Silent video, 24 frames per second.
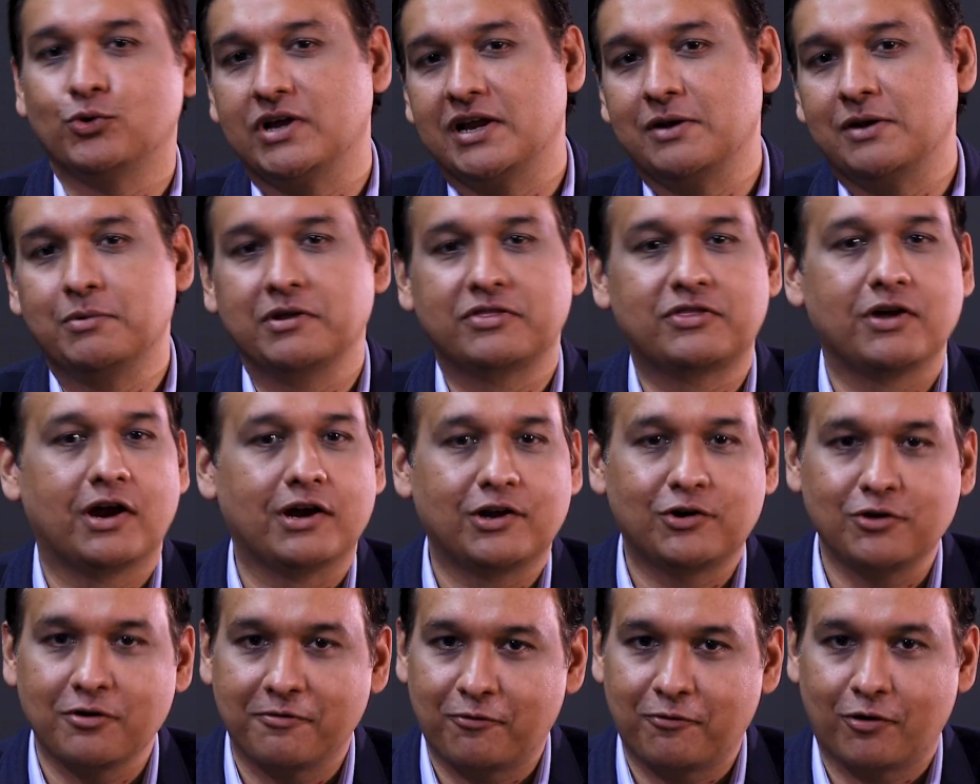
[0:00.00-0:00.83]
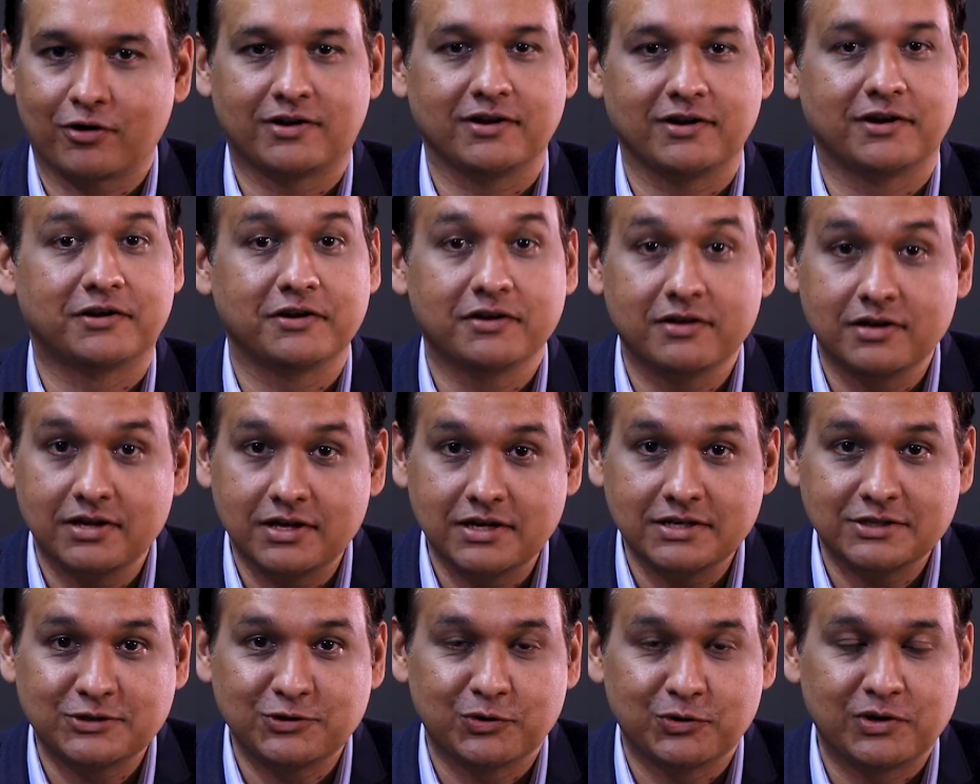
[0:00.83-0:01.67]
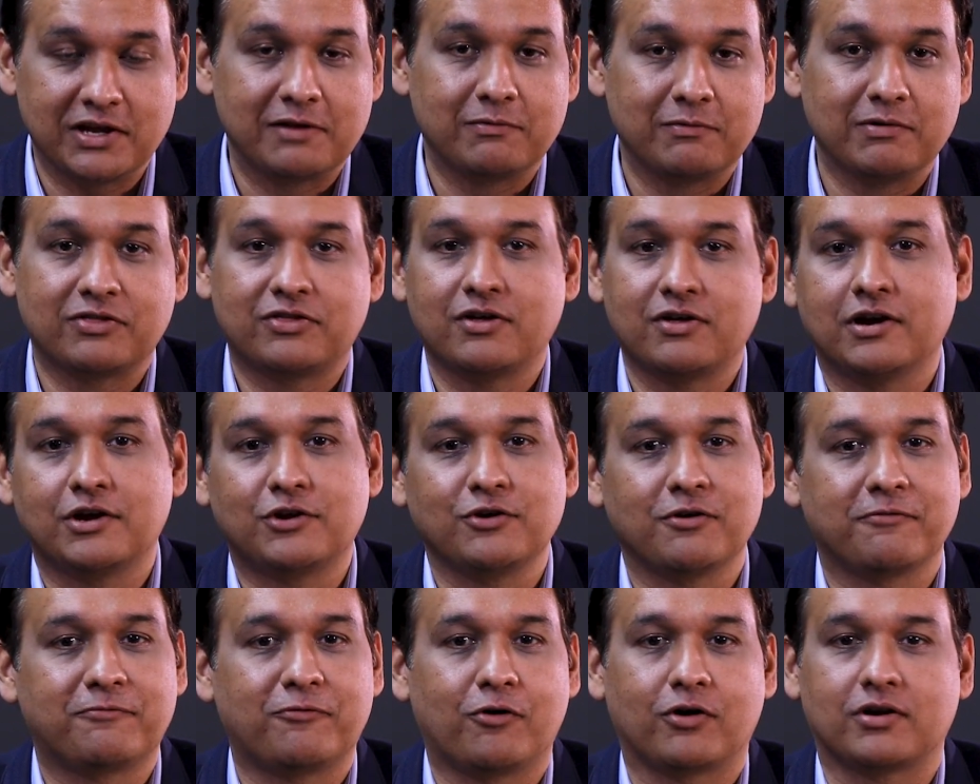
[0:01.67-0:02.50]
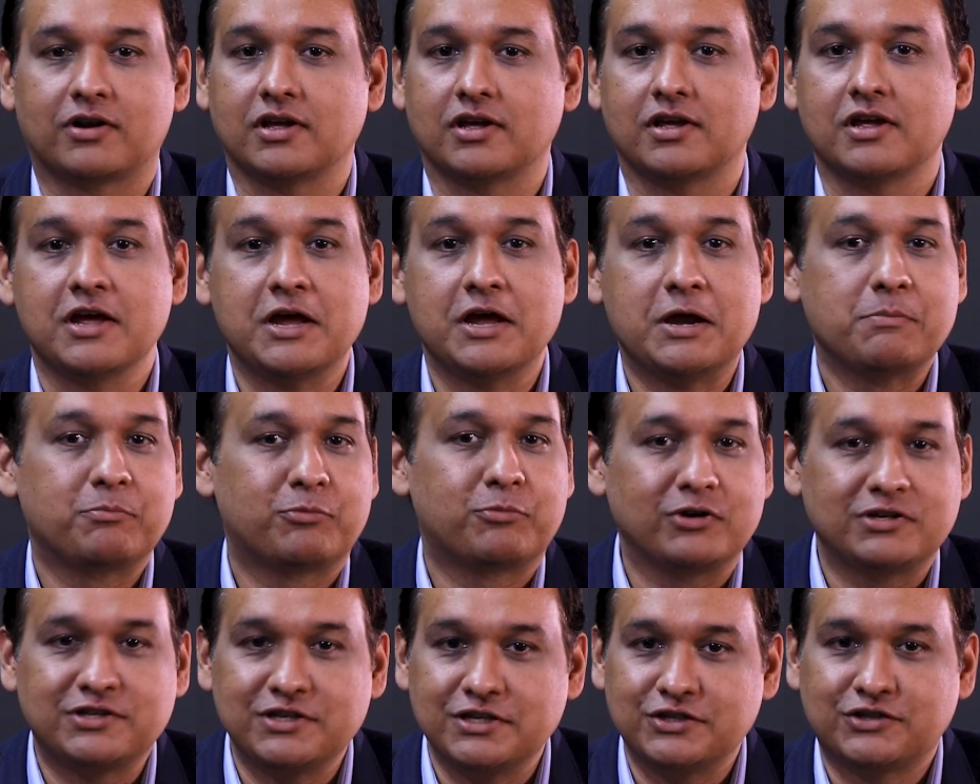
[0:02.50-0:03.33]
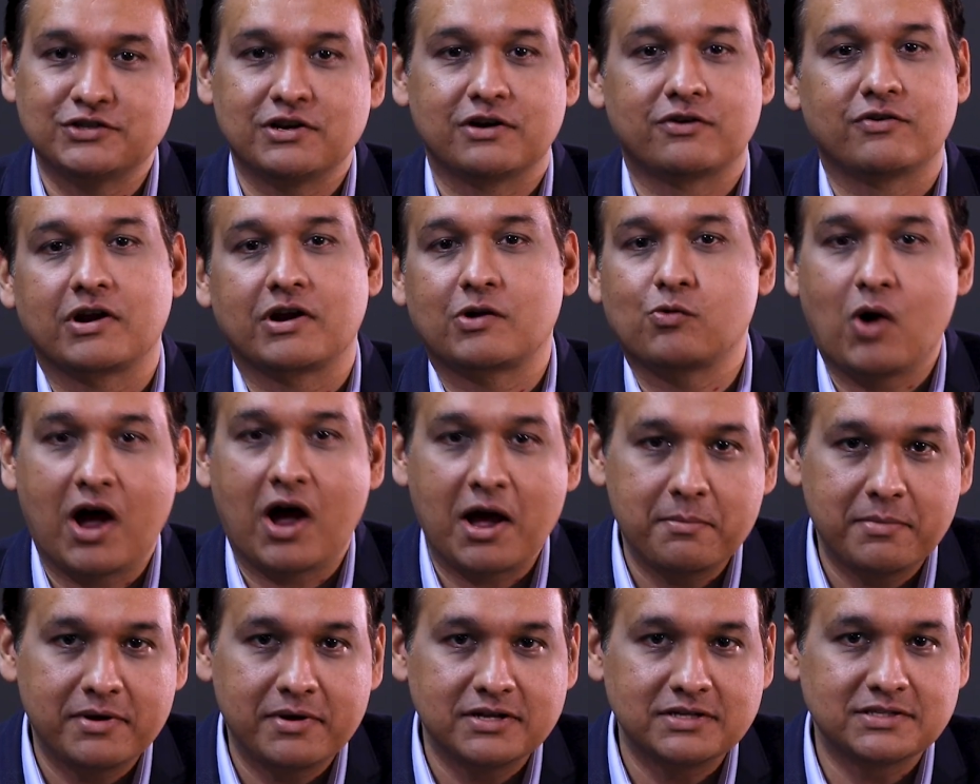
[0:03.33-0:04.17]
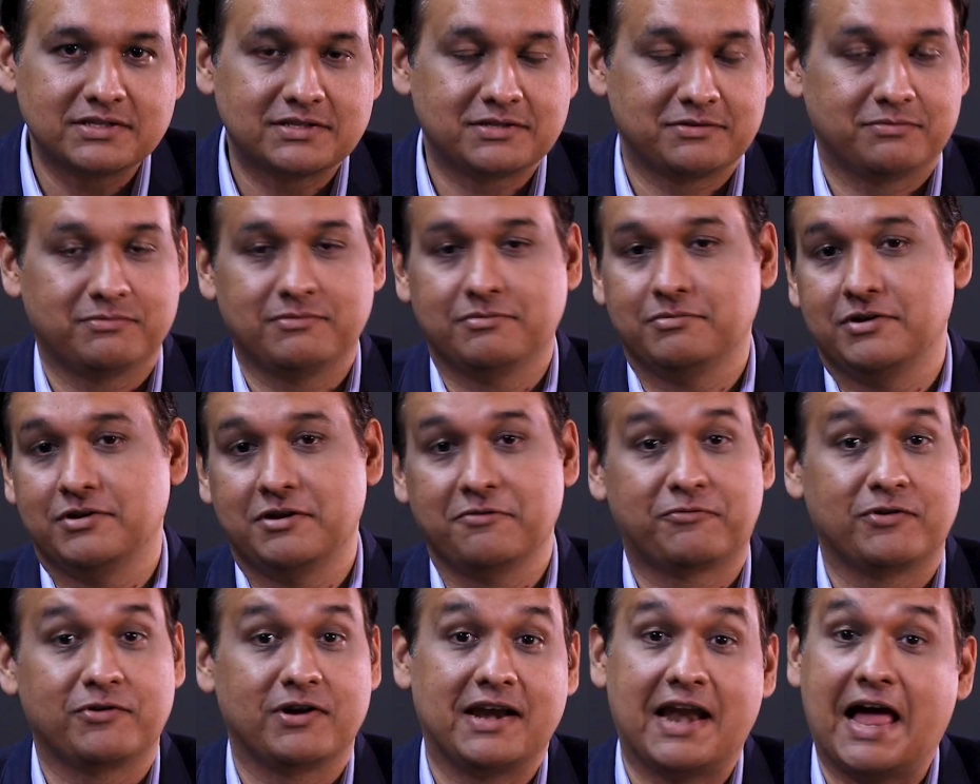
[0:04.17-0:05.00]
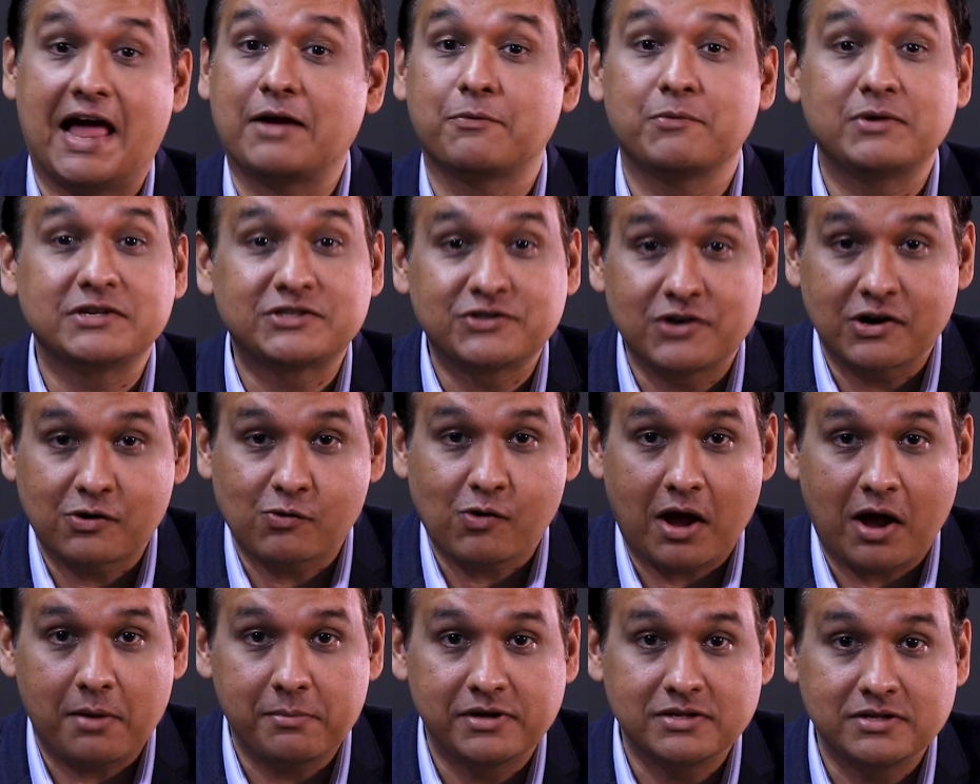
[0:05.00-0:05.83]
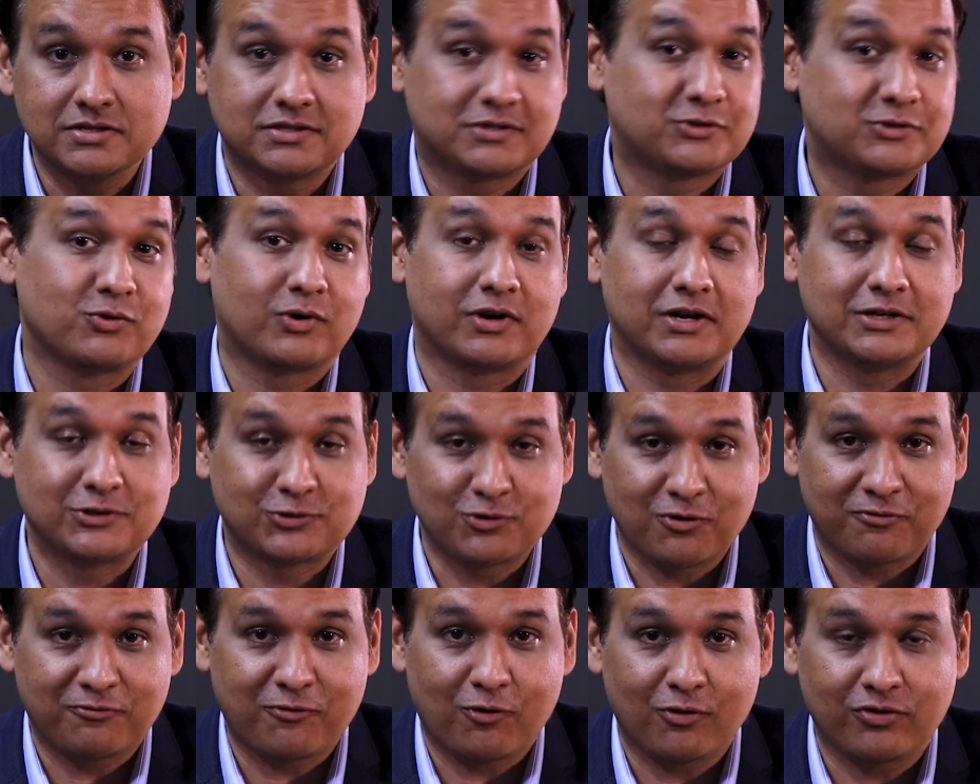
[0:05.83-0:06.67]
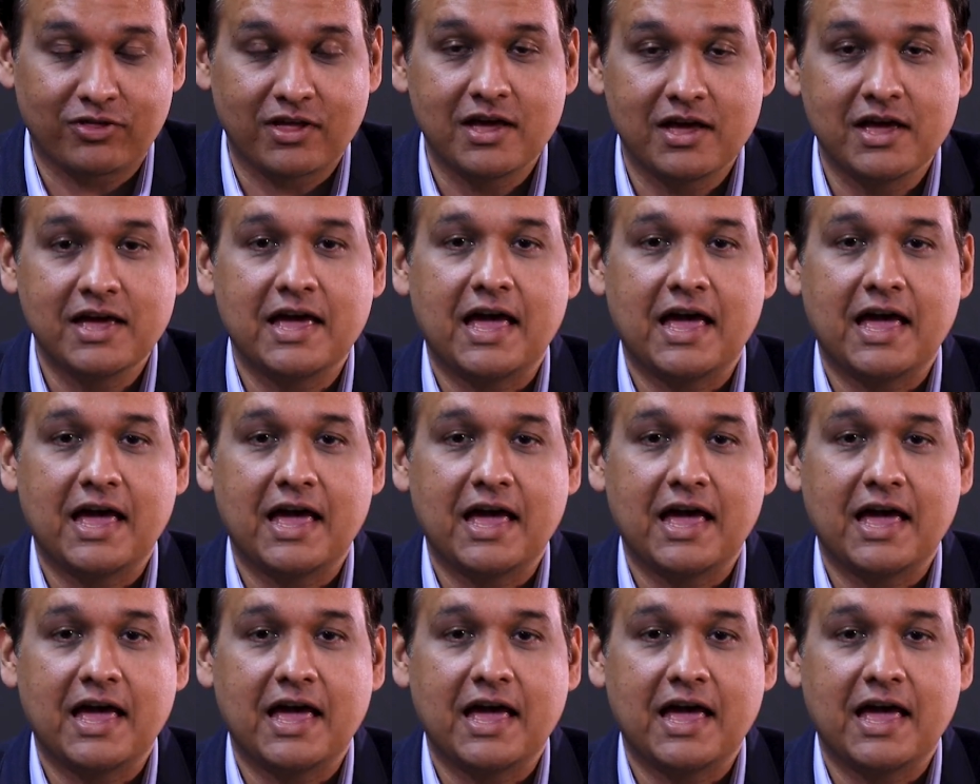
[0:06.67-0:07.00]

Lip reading: deal with 30 or 40 attorneys, you deal with 30 or 40 procedural requirements, different language requirements, so on and so forth,